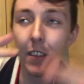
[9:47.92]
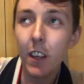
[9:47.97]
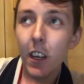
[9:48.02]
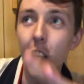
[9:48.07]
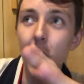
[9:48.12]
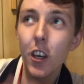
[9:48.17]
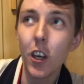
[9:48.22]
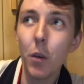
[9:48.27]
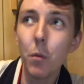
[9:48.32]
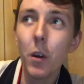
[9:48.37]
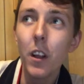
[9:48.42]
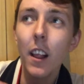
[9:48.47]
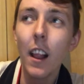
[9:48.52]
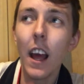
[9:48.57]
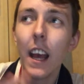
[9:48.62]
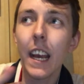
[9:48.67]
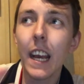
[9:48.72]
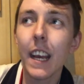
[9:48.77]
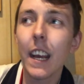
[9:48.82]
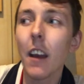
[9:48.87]
The queue would
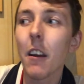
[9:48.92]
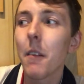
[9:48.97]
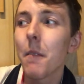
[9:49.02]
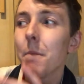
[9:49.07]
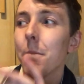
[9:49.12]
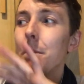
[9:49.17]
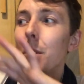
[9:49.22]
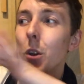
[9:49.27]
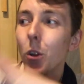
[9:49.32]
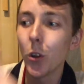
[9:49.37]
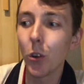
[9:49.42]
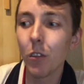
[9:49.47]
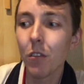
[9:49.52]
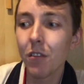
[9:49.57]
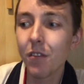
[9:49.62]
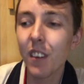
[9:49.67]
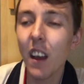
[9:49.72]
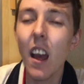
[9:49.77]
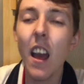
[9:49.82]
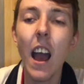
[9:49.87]
like
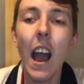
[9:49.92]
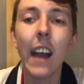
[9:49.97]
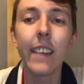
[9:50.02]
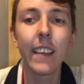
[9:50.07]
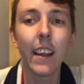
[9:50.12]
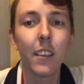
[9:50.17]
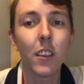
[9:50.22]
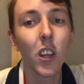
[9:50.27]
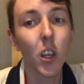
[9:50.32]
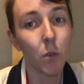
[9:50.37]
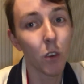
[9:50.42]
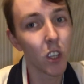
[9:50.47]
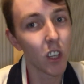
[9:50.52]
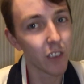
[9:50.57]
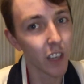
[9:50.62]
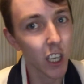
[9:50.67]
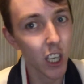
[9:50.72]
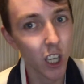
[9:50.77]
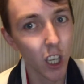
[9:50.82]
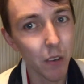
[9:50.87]
move and then to
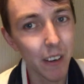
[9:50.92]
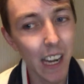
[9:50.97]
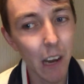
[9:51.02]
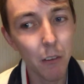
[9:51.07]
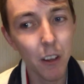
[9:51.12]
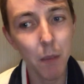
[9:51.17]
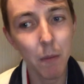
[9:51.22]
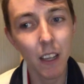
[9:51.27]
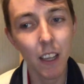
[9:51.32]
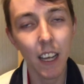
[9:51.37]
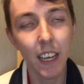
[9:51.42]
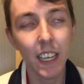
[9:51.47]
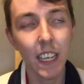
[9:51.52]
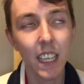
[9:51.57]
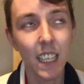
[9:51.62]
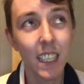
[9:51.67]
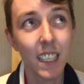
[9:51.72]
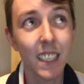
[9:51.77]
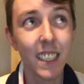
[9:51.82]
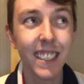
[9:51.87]
another queue. And I was a bit
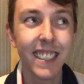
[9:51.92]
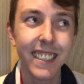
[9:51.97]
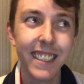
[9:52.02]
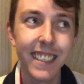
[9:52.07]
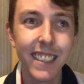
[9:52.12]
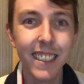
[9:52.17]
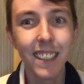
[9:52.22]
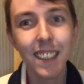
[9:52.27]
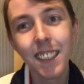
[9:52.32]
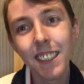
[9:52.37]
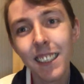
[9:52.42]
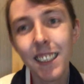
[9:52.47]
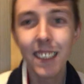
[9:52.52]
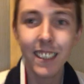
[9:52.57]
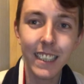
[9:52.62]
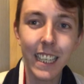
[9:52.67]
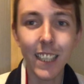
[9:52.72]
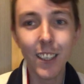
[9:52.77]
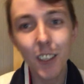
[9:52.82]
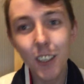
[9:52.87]
like,
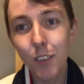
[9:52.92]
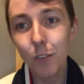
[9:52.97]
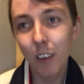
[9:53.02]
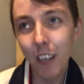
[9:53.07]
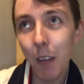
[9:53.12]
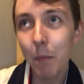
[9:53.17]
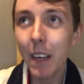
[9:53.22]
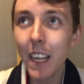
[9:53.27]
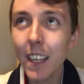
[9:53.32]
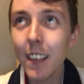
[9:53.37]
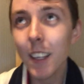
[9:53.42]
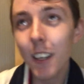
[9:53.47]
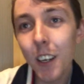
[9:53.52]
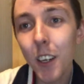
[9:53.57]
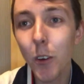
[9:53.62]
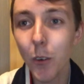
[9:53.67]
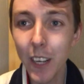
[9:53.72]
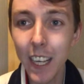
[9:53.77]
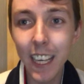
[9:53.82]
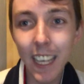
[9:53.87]
I just want to meet the
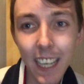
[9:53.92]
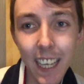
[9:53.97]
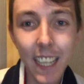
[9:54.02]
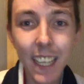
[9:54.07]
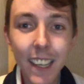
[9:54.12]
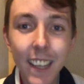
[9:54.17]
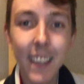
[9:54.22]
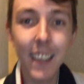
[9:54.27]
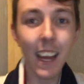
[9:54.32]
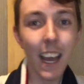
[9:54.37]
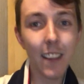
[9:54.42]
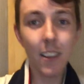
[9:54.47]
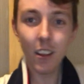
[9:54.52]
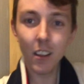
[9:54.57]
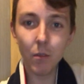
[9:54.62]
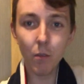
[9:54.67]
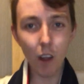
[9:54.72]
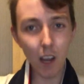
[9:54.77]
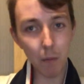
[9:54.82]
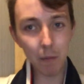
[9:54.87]
queens. I
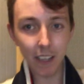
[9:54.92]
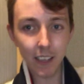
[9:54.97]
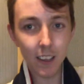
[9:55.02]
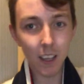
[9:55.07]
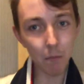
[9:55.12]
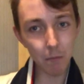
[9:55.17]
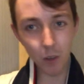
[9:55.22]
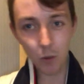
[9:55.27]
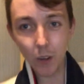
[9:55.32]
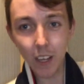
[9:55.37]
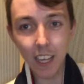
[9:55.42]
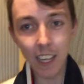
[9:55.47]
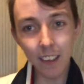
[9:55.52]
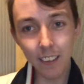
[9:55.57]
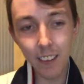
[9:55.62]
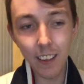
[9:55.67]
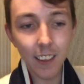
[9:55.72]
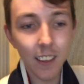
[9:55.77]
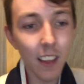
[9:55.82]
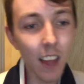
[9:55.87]
just want to meet some
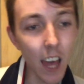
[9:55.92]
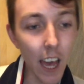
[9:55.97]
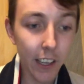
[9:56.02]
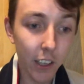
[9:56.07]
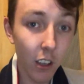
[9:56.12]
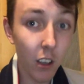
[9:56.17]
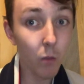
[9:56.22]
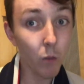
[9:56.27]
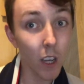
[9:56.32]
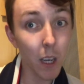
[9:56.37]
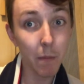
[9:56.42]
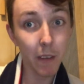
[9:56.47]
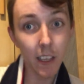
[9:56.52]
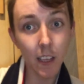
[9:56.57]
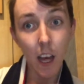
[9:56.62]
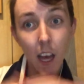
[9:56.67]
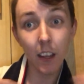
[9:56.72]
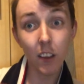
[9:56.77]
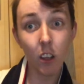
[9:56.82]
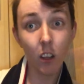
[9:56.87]
queens. I just want to meet
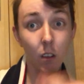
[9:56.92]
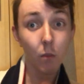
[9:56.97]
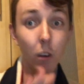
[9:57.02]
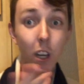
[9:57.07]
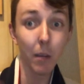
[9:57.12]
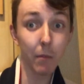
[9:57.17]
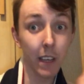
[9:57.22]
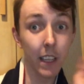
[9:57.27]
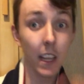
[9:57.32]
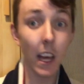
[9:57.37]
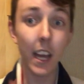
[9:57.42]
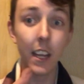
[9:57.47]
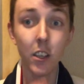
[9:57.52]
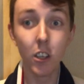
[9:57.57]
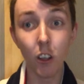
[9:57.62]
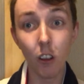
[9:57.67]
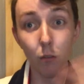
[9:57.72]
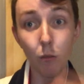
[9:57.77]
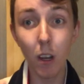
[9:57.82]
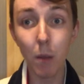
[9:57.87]

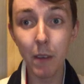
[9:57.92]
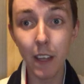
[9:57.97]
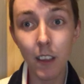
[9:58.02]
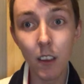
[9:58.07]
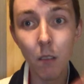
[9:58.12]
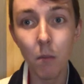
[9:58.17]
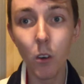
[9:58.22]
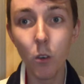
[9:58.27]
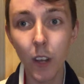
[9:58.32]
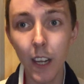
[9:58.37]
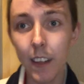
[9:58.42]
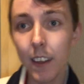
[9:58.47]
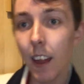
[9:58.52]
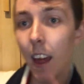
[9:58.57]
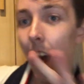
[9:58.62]
some queens.